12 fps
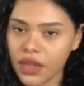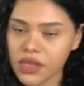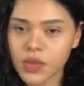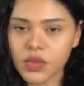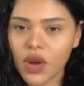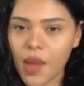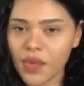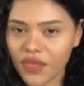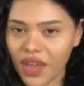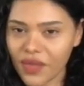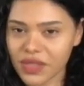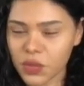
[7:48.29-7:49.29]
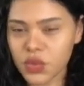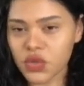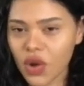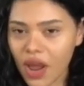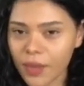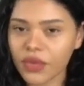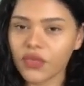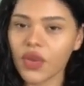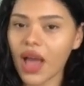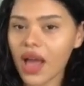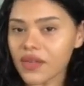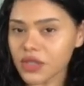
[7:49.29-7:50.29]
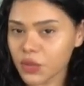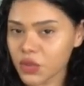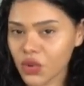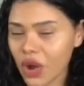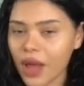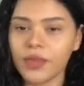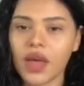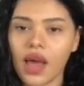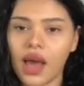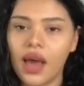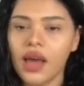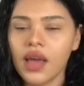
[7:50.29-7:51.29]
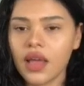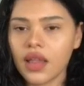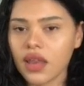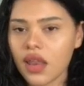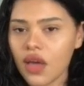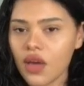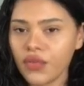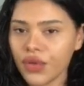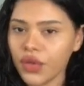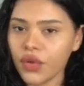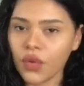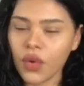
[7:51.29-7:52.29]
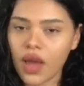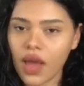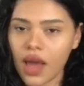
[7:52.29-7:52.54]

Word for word: Subscribe if you haven't subscribed. If you have subscribed, uh, love you.